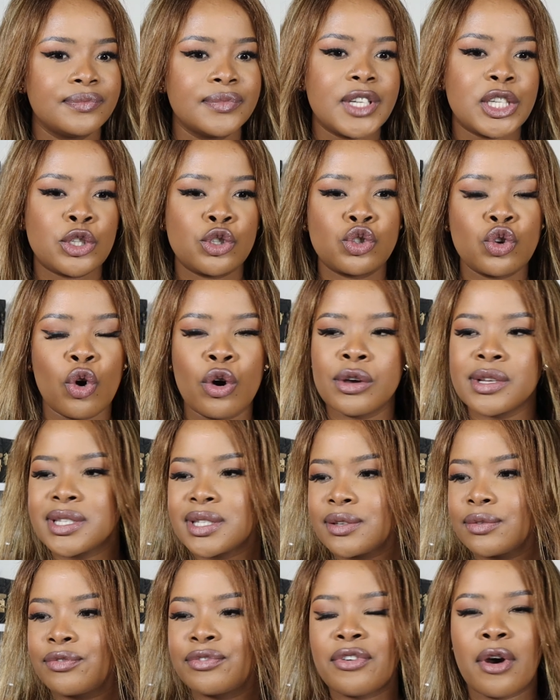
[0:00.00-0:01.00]

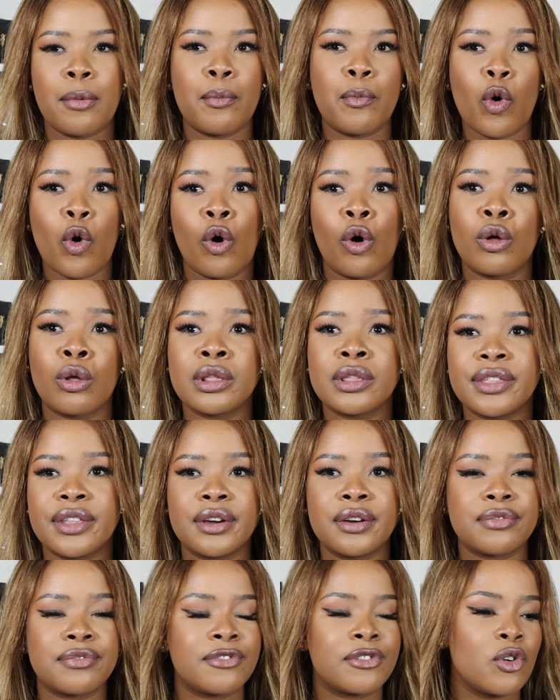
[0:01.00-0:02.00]
stores from all
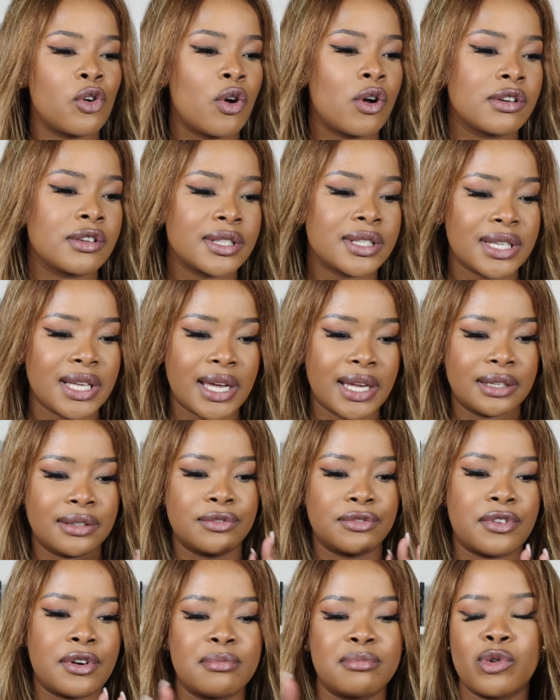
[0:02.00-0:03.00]
the floors
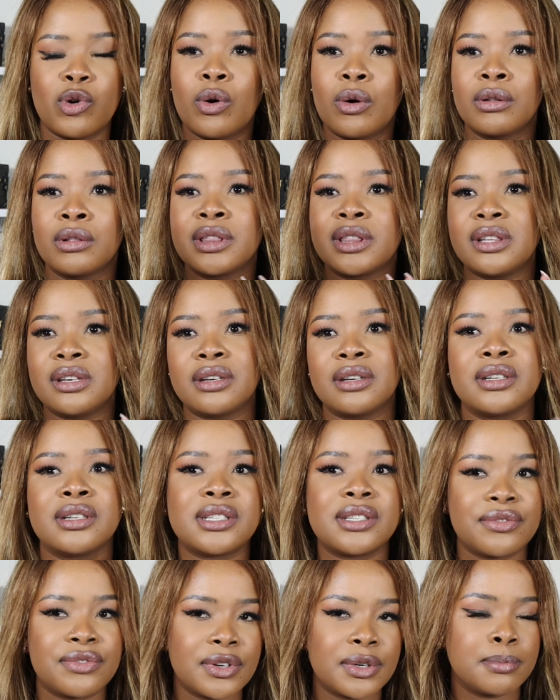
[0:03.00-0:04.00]
and from all the
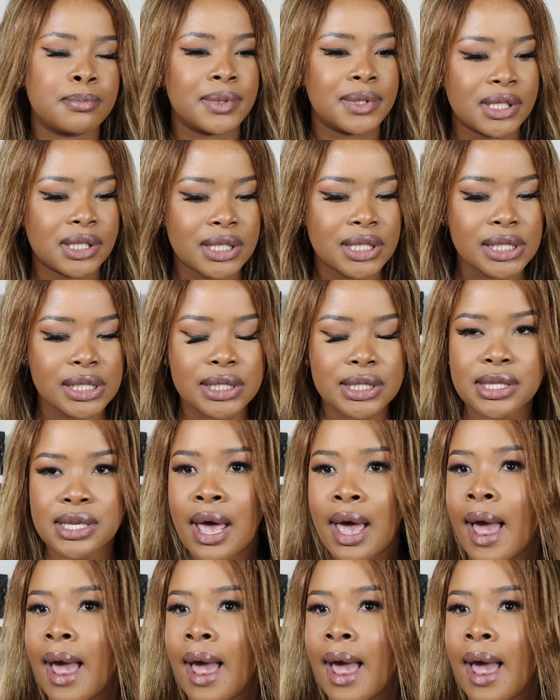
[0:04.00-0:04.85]
different buildings.